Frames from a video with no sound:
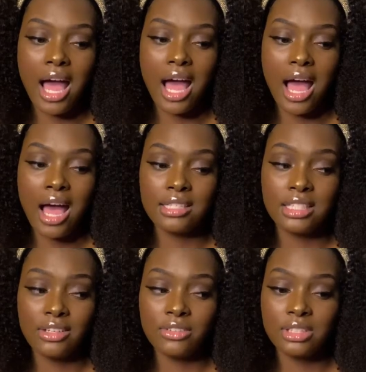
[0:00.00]
I
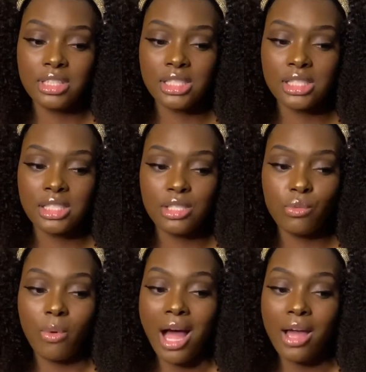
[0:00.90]
definitely see
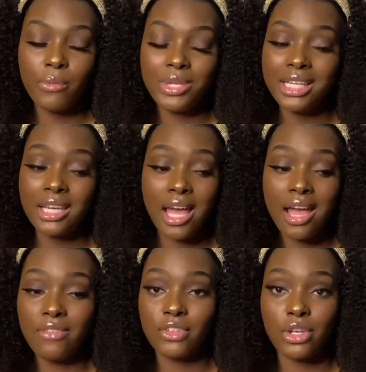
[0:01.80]
why we didn't
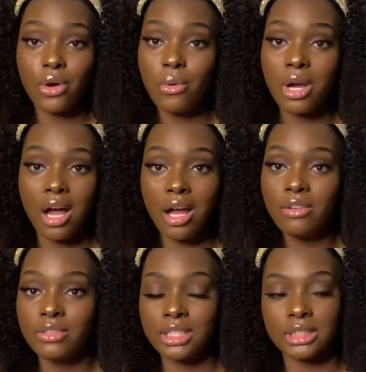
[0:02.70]
have no
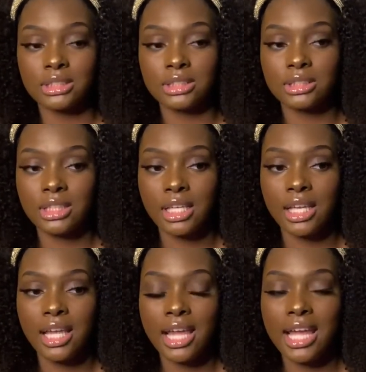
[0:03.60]
confidence.
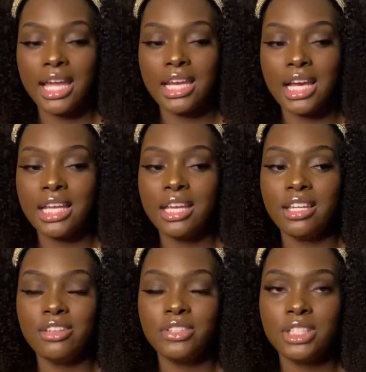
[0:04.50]
And
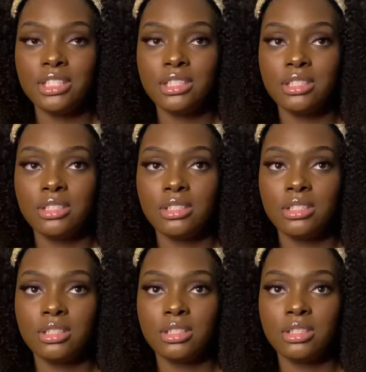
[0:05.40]

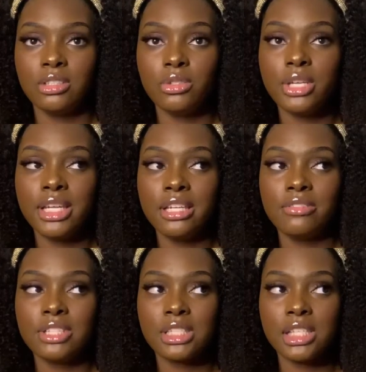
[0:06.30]
you can't
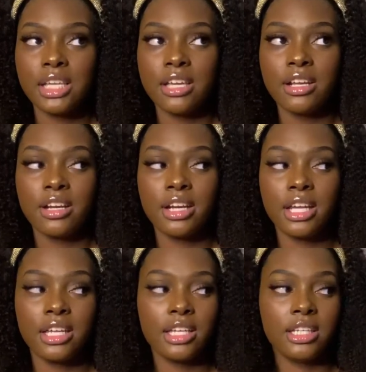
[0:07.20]
even sit here
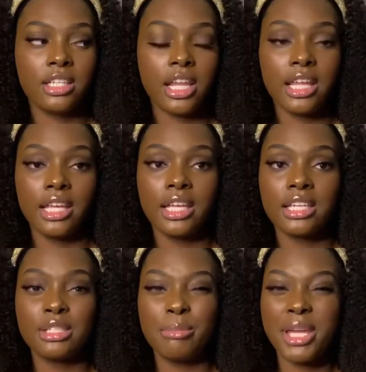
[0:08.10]
and like
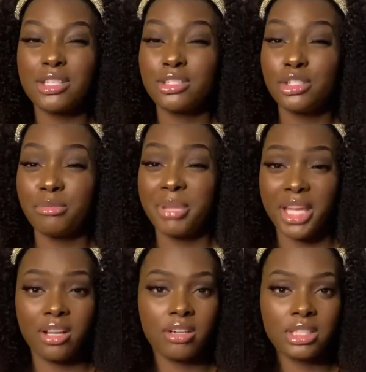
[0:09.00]
expect your
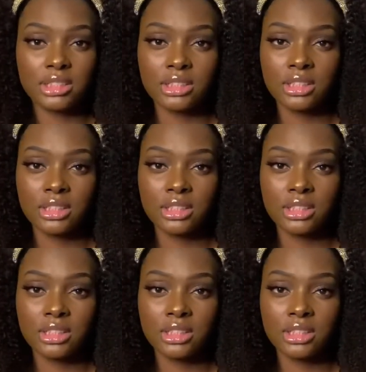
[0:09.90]
parents